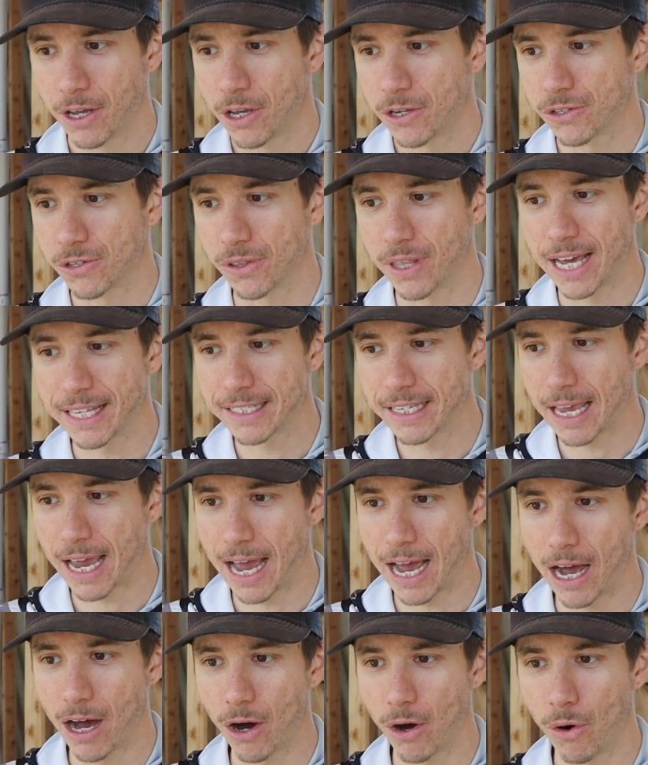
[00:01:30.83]
So that's
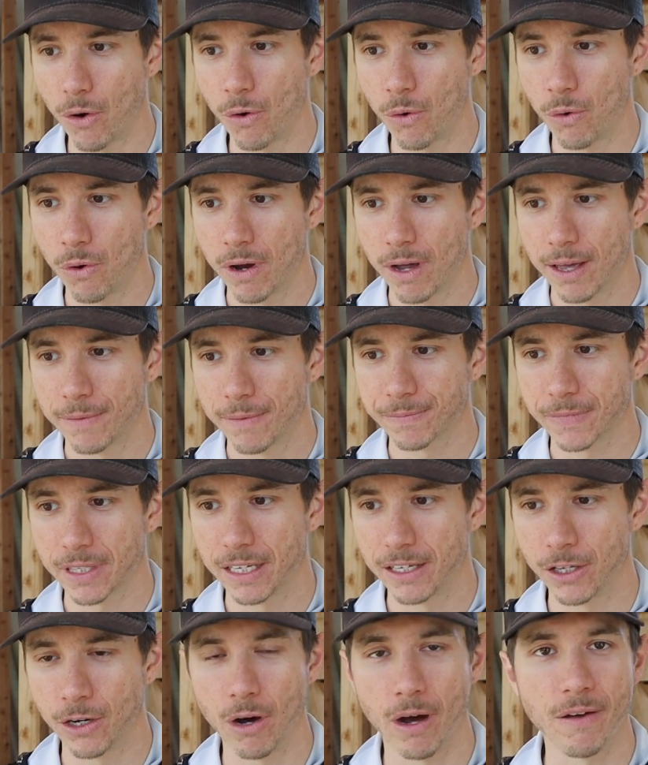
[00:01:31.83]
how,
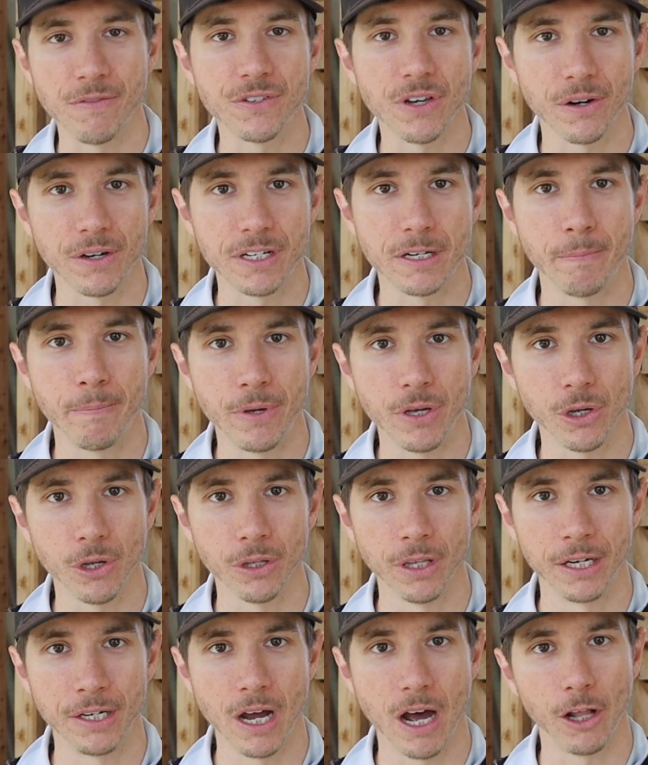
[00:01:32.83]
you know, I've started to
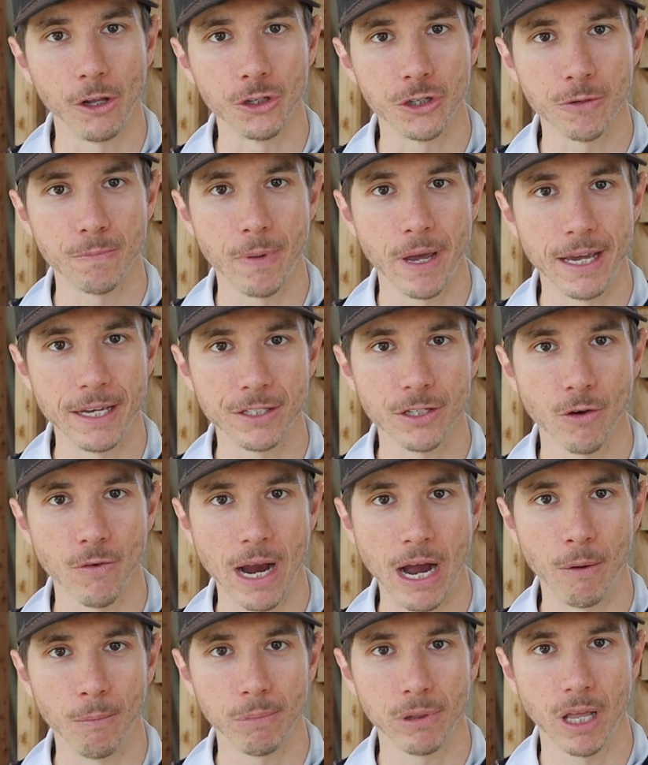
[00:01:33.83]
build a knowledge base
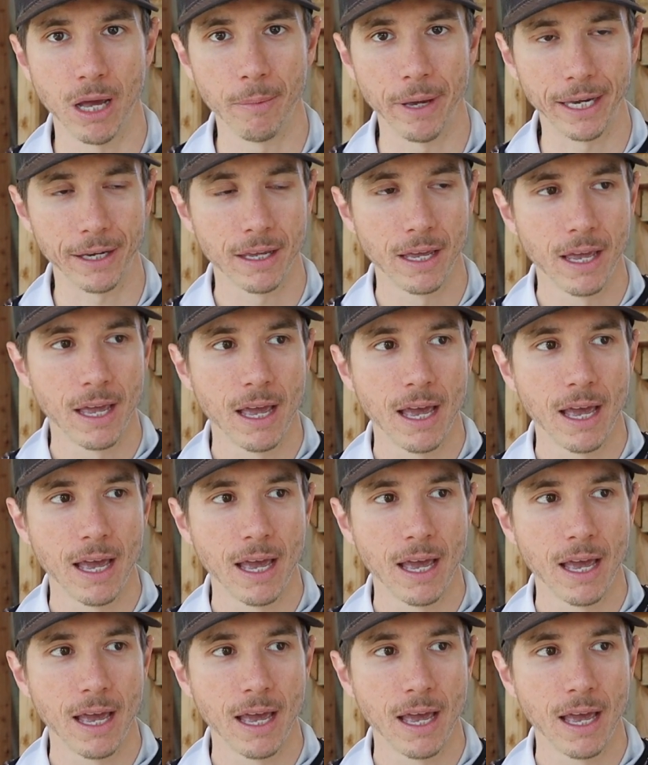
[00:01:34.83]
around plumbing.